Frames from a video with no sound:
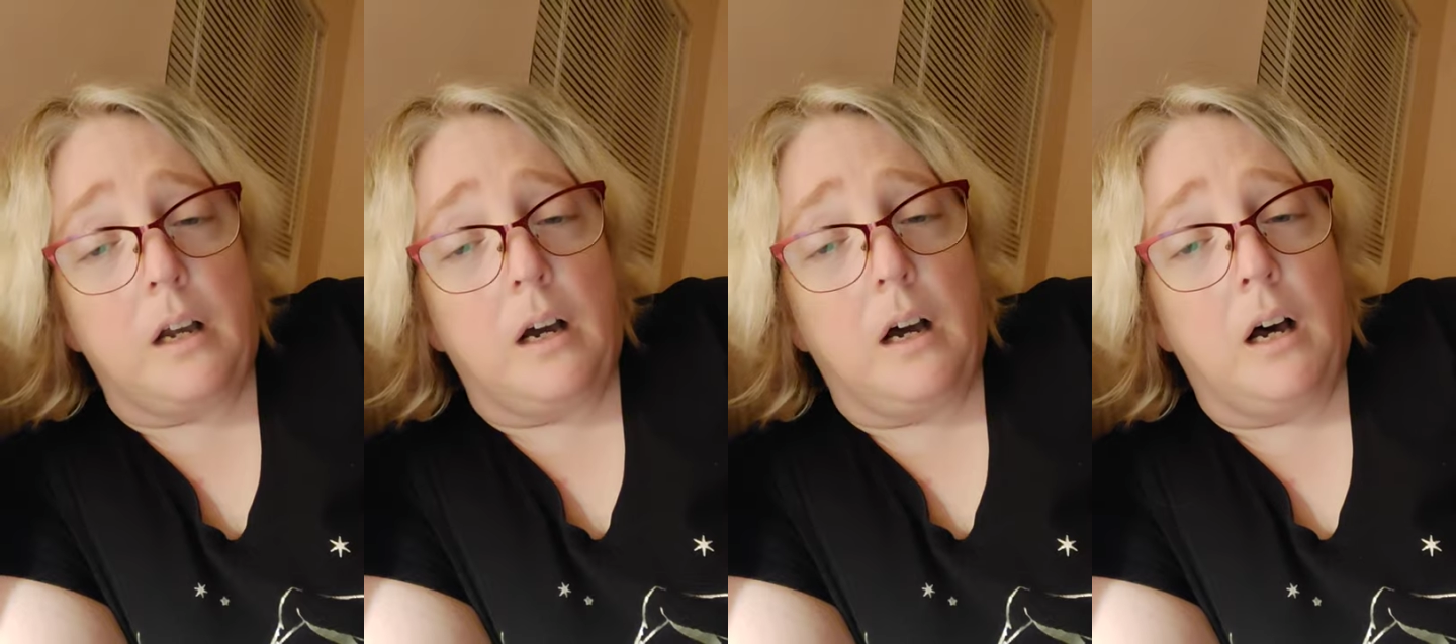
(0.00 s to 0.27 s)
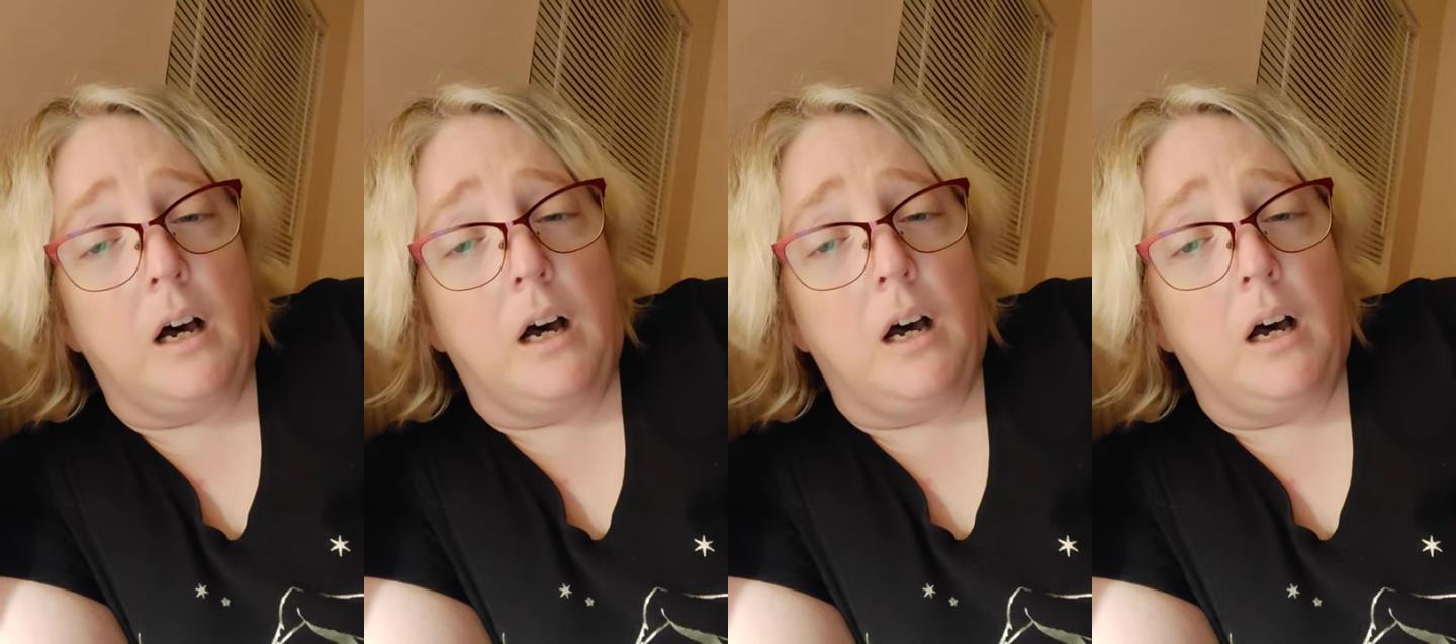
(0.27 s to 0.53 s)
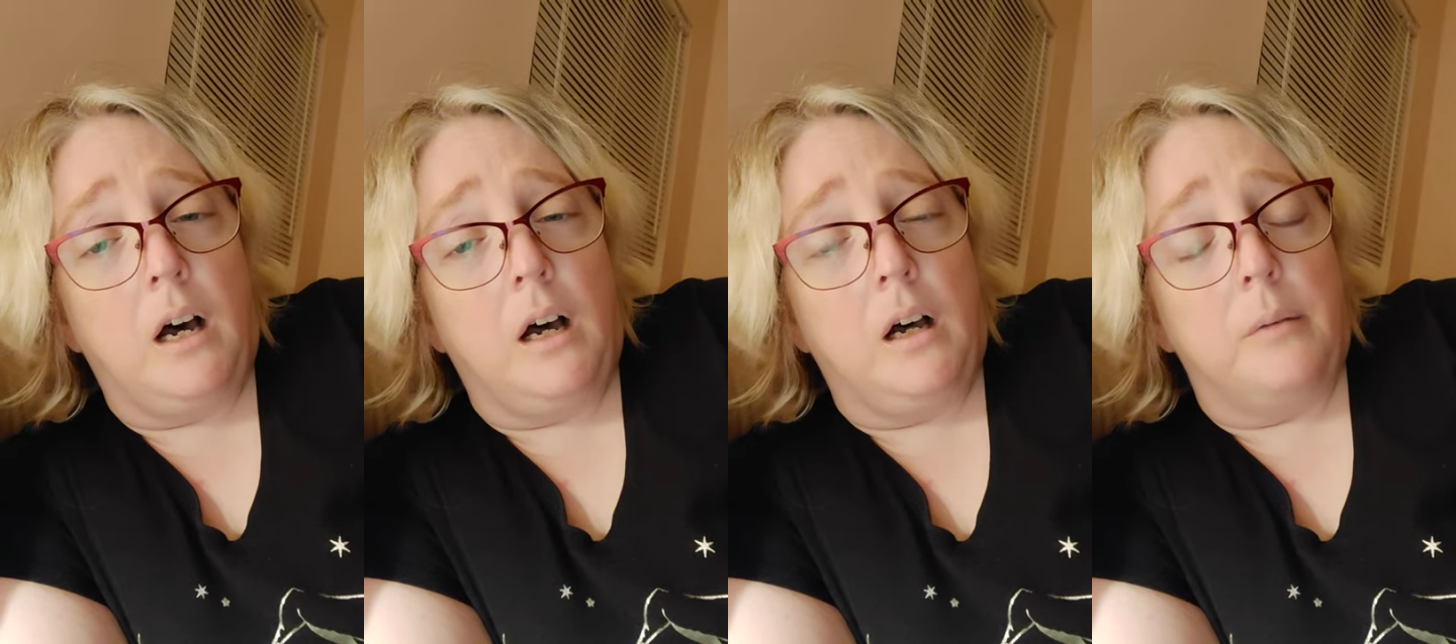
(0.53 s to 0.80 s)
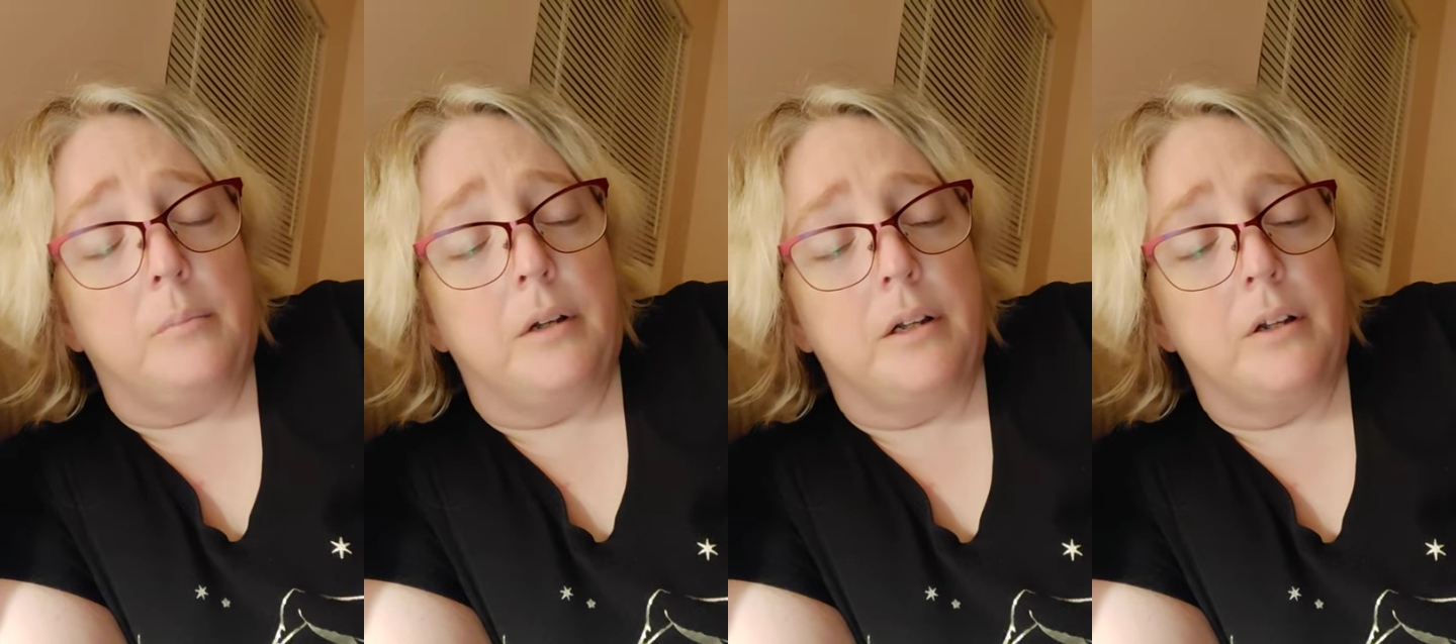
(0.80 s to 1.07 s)

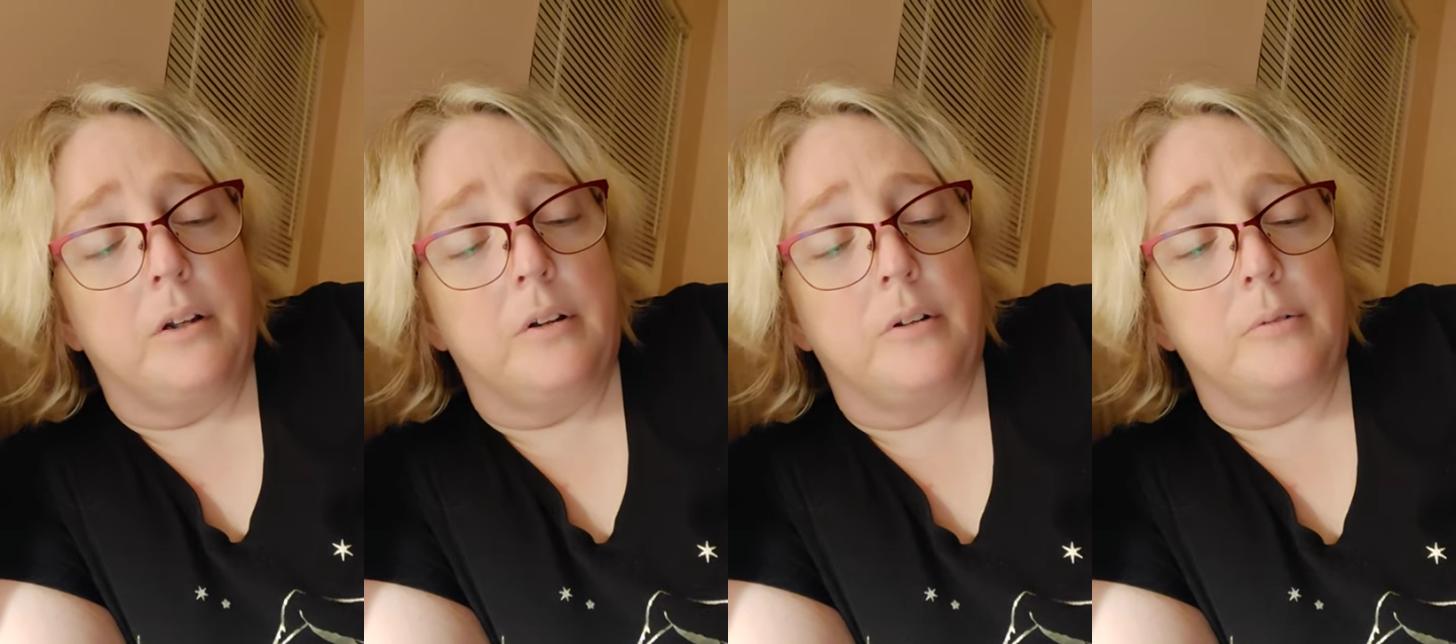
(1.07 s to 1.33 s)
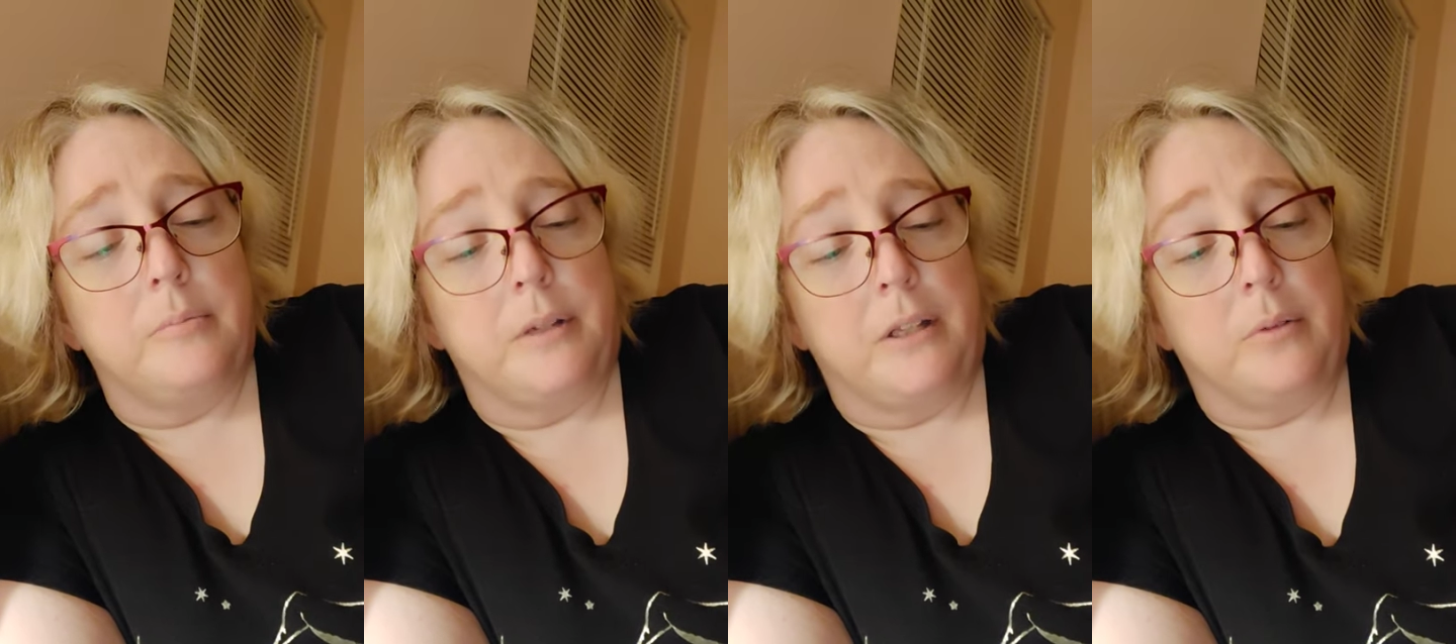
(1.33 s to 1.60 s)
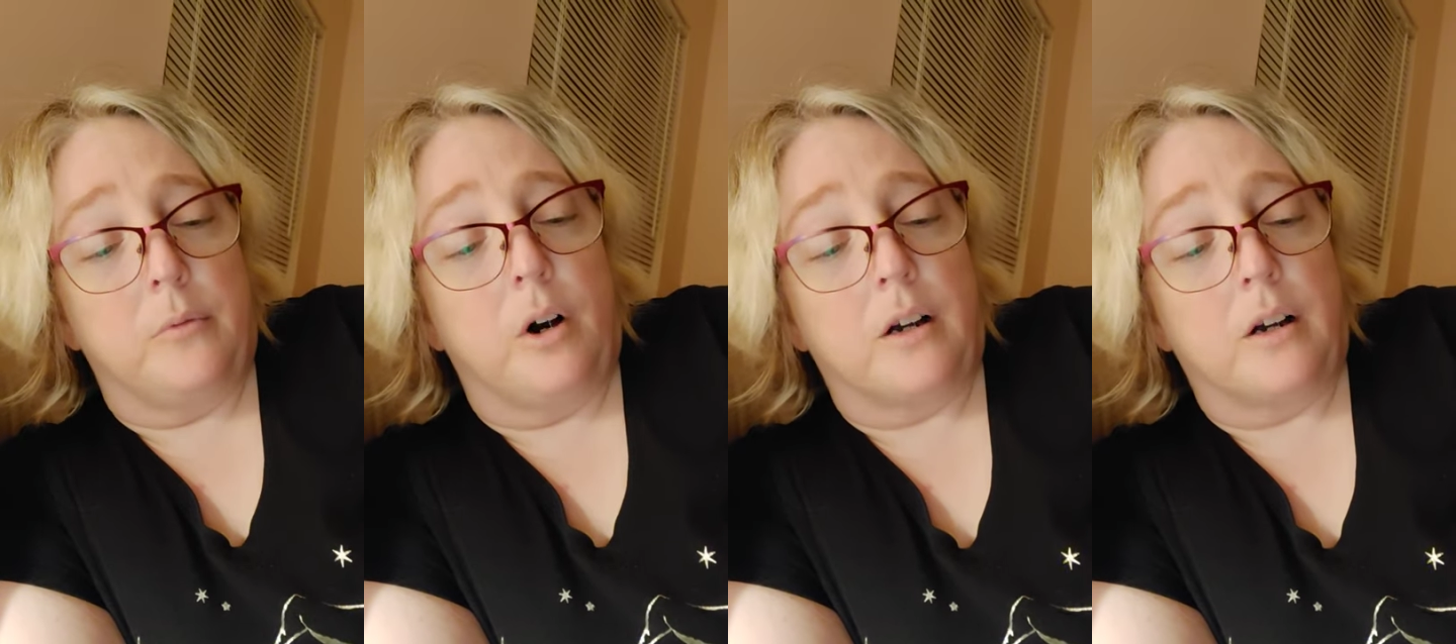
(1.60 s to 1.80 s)
Um, meaning